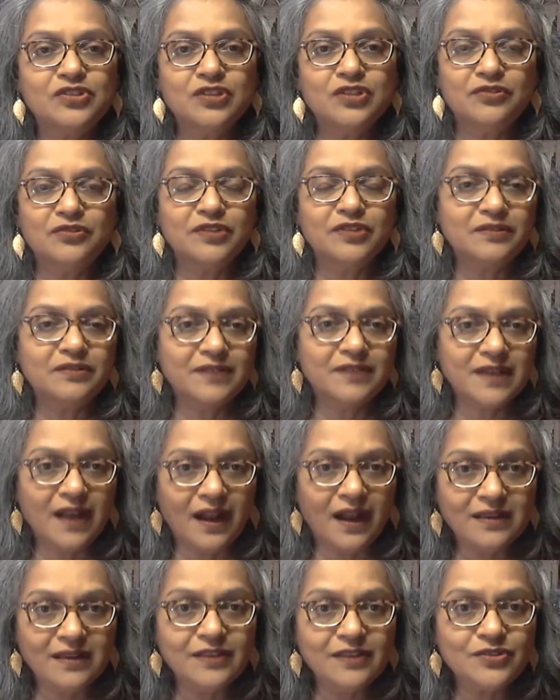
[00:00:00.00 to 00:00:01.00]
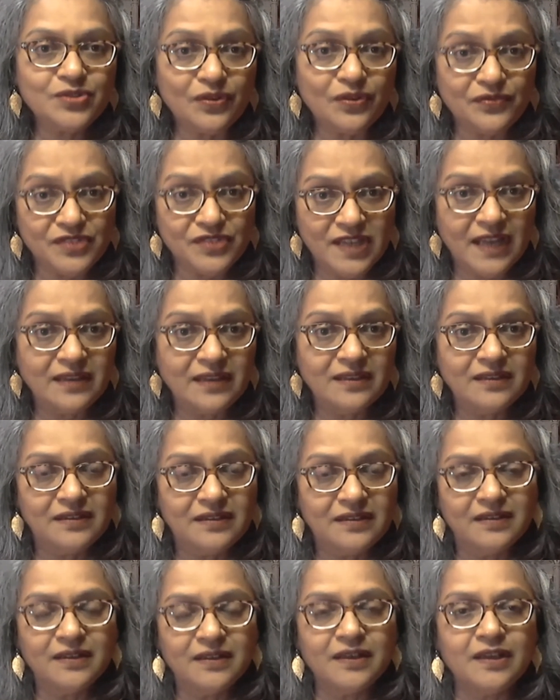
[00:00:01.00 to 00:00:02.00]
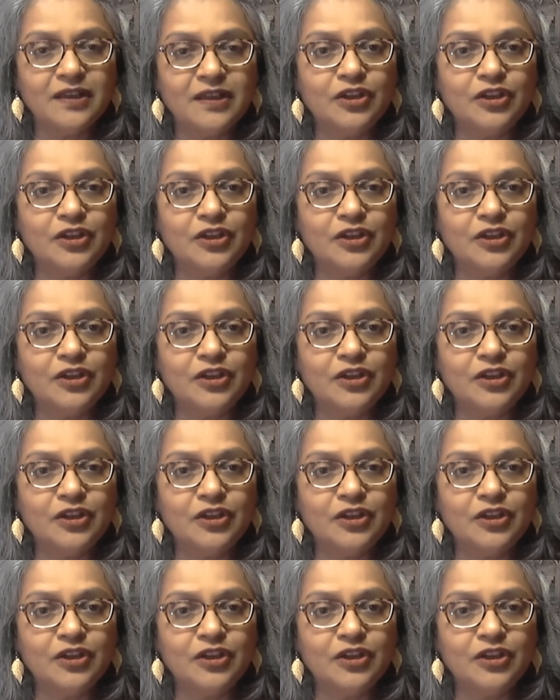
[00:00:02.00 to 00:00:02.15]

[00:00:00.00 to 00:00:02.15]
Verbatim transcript: children, regardless of gender,